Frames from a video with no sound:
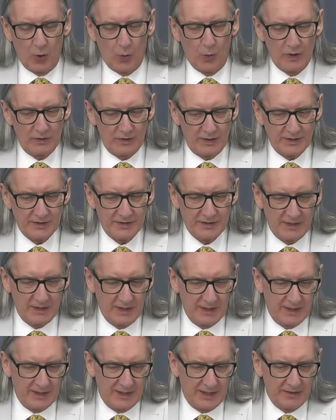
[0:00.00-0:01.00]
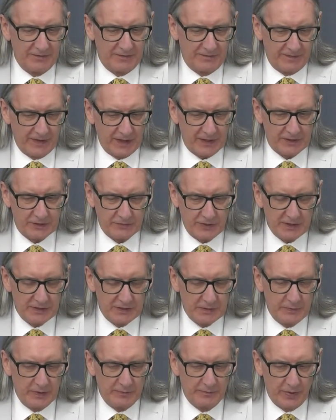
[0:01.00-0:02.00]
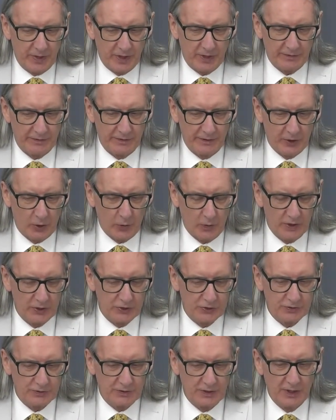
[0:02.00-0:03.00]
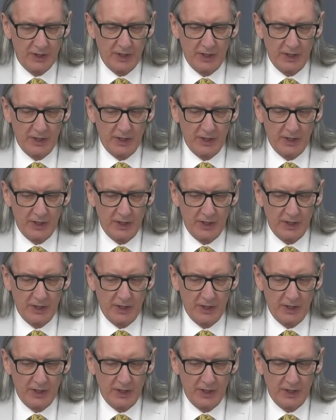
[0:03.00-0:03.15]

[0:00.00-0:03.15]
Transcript: whereas if Factor 8 had been part of the equation